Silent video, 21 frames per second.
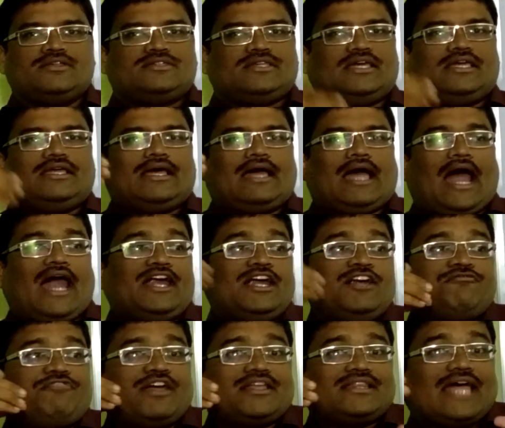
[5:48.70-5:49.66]
Say,
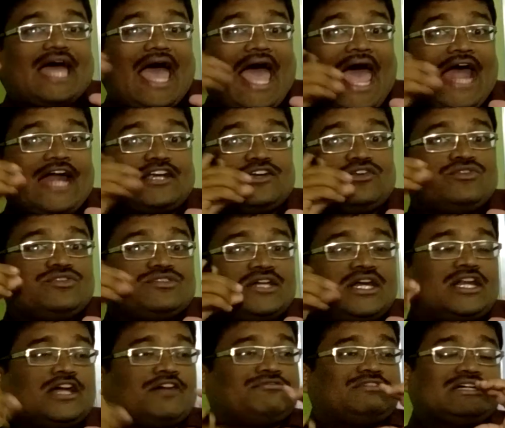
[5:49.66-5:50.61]
identifying the active
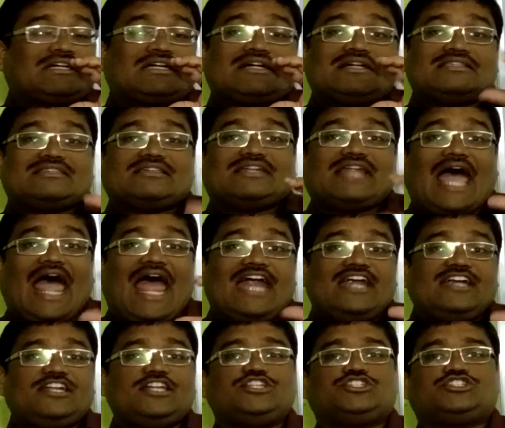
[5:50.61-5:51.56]
site of the concerned
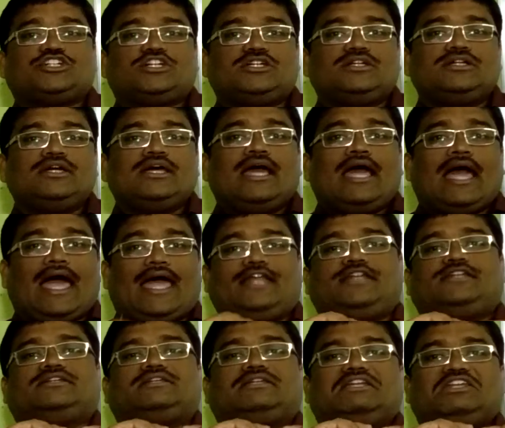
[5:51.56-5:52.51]
antigen
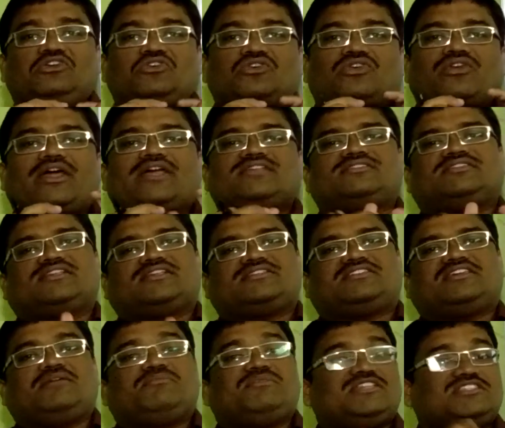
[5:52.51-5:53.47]
and neutralizing the
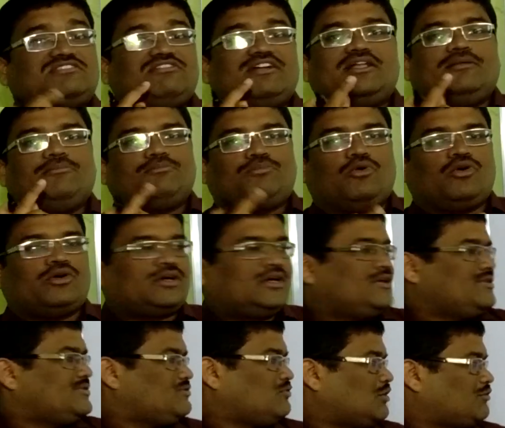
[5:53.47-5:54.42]
same is very
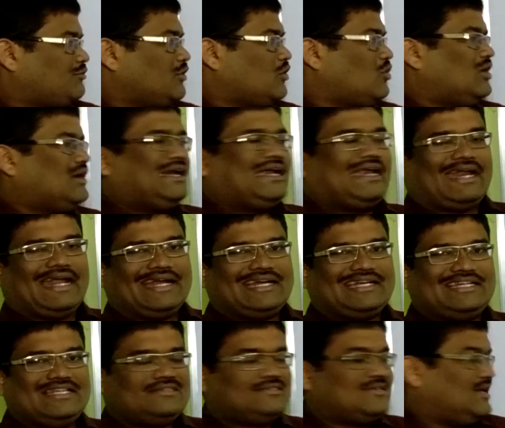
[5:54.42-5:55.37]
important. It's what we call
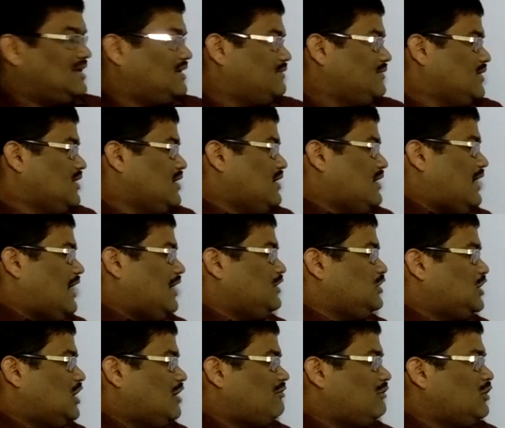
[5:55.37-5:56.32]
drug design.
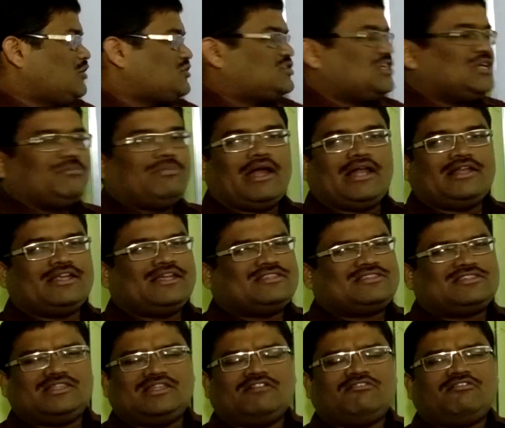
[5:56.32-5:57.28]
And evolutionary biology
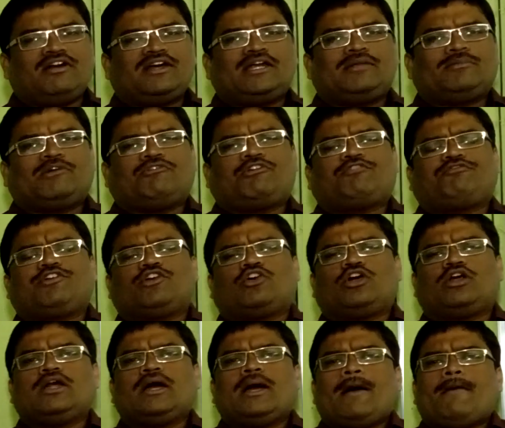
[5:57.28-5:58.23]
is the what we
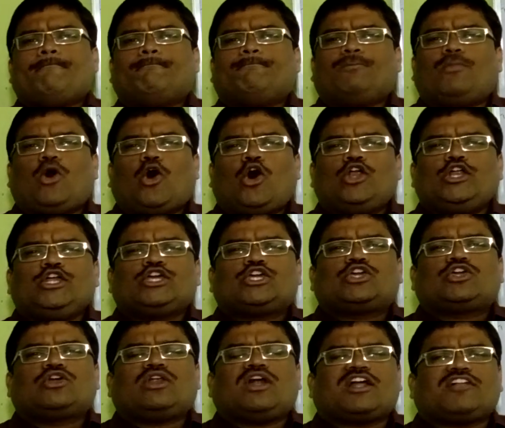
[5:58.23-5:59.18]
call
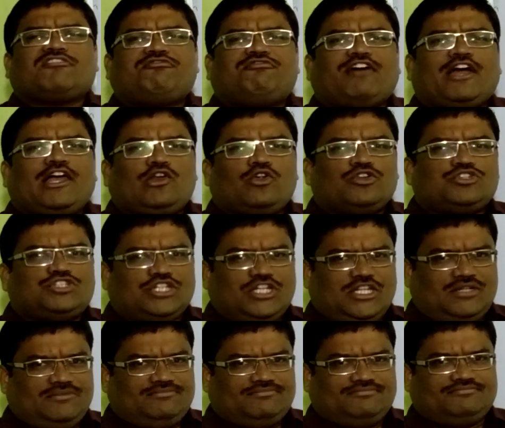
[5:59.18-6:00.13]
molecular
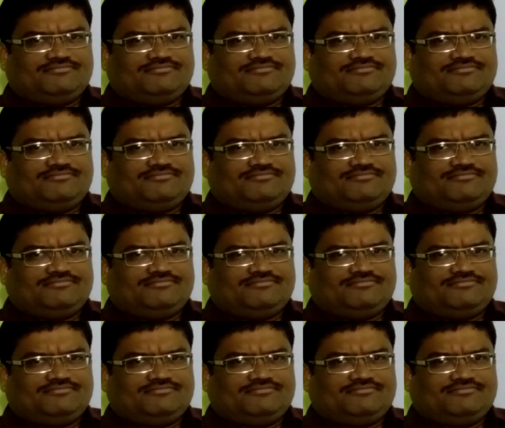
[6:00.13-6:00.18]
phylogeny.